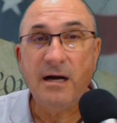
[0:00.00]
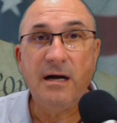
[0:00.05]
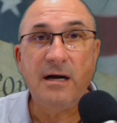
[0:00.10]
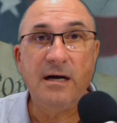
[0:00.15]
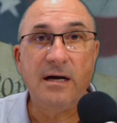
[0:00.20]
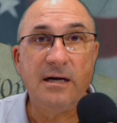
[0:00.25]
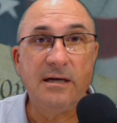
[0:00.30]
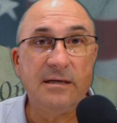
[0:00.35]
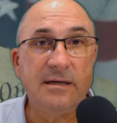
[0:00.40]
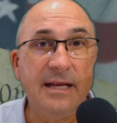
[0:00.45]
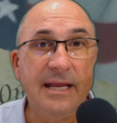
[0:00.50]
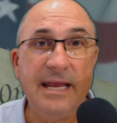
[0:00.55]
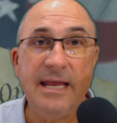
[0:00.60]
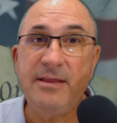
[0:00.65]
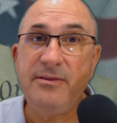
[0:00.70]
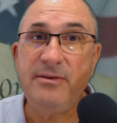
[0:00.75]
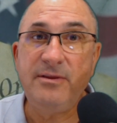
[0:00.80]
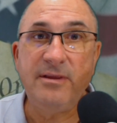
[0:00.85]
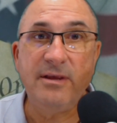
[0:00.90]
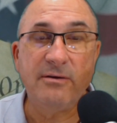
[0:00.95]

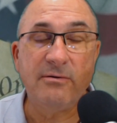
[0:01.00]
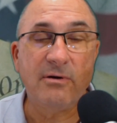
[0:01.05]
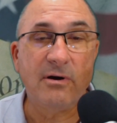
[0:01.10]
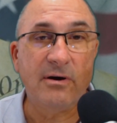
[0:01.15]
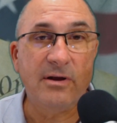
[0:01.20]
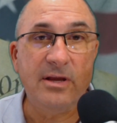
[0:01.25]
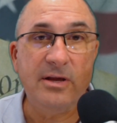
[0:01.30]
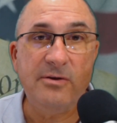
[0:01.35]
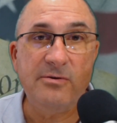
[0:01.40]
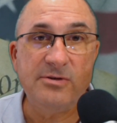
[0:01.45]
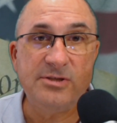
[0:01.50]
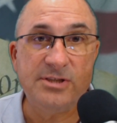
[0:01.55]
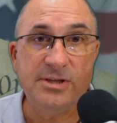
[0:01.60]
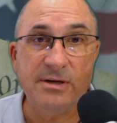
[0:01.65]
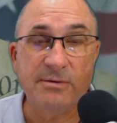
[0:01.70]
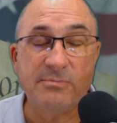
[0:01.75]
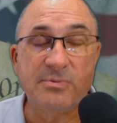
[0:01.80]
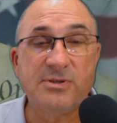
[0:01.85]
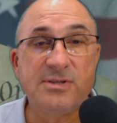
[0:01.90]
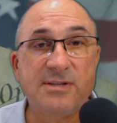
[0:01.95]
And there are huge
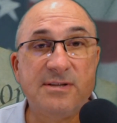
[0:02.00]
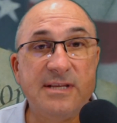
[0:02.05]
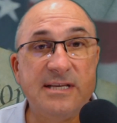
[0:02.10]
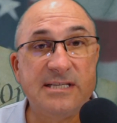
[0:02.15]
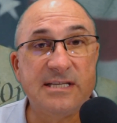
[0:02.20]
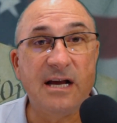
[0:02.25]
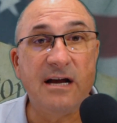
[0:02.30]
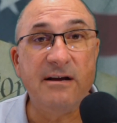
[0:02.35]
numbers of these